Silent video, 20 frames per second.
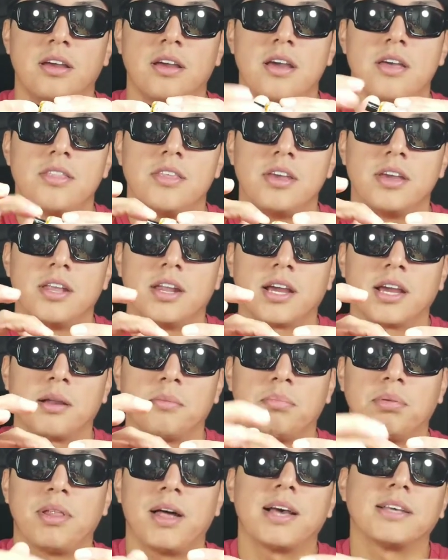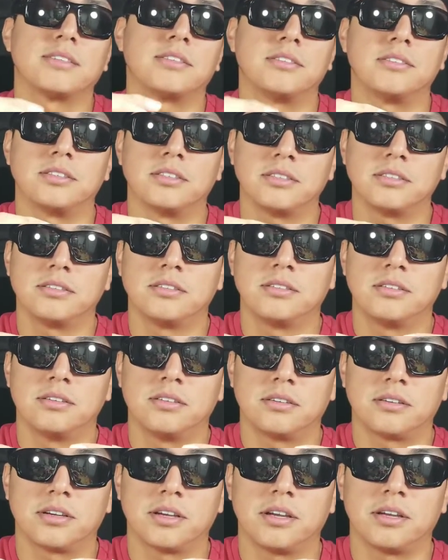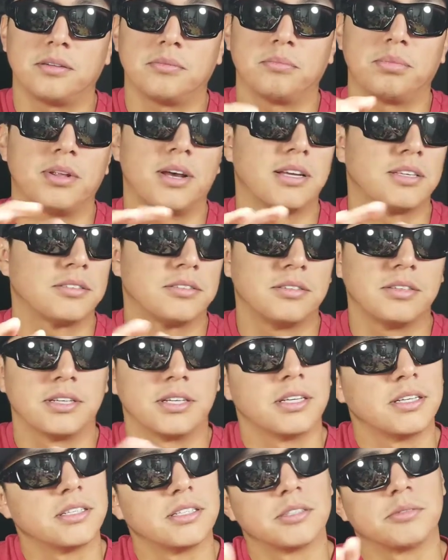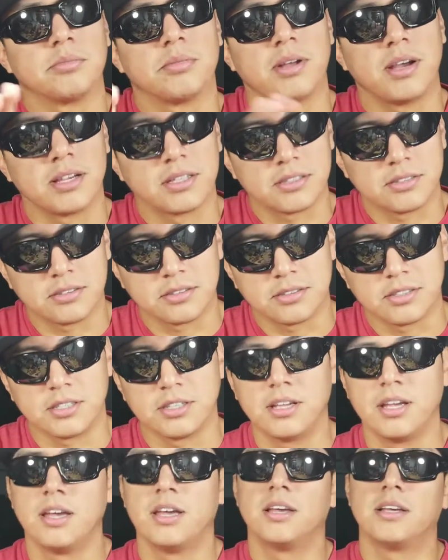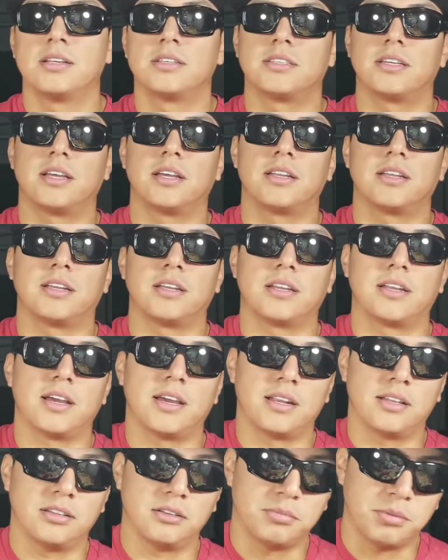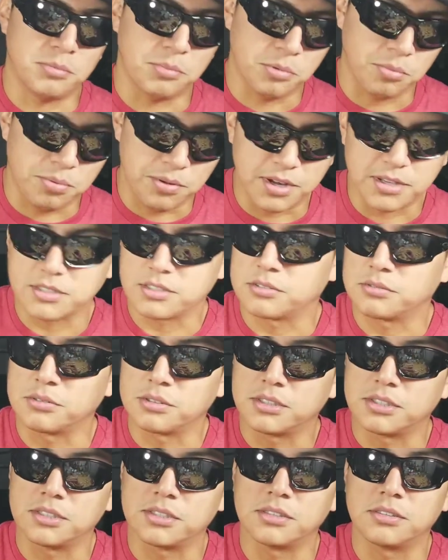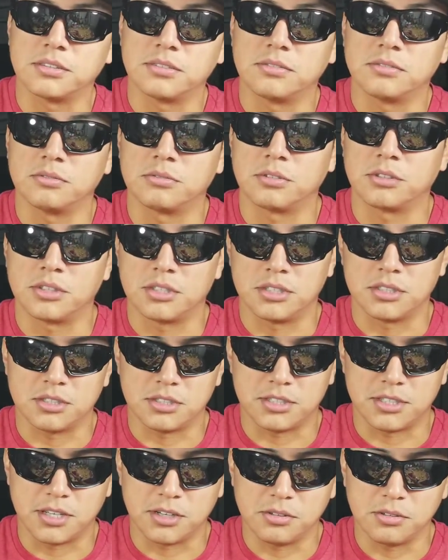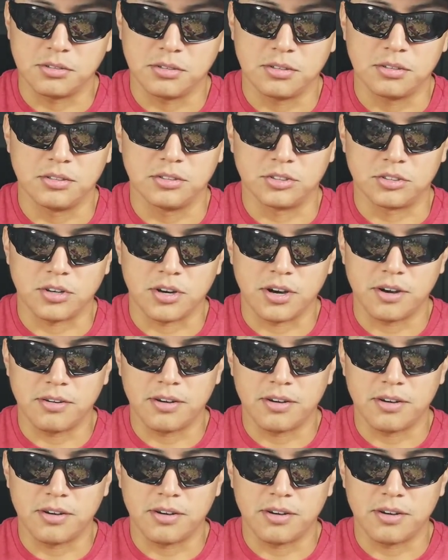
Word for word: and then I gotta plaster it. Okay, and plastering again is plastering it, sanding. Add a little bit more plaster where it didn't settle and dry